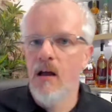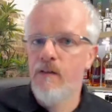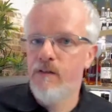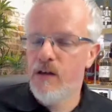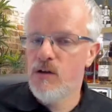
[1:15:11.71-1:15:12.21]

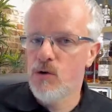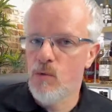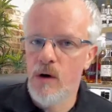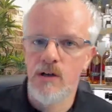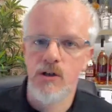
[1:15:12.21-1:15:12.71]
if they so
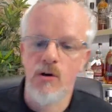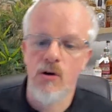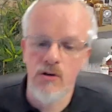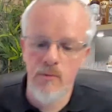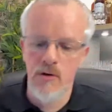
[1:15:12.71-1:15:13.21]
wish, to
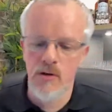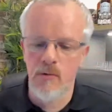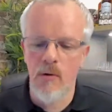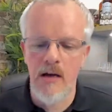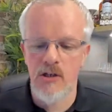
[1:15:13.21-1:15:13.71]
contribute some
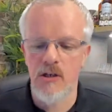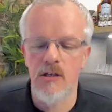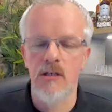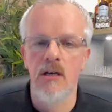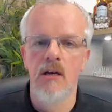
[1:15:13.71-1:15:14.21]

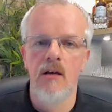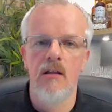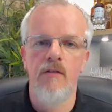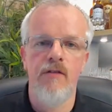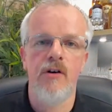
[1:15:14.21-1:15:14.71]
questions
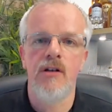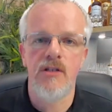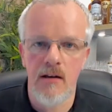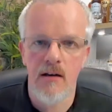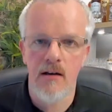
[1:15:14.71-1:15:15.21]
for
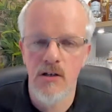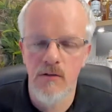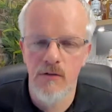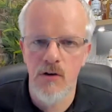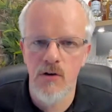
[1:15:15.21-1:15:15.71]

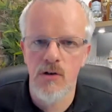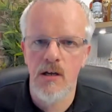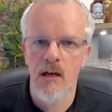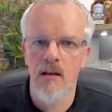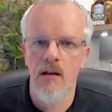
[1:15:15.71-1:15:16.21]
consideration for use
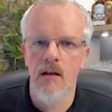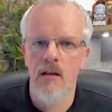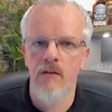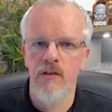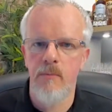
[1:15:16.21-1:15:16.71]
in
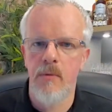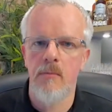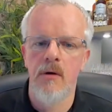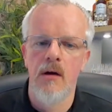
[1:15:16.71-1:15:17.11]
the vPub.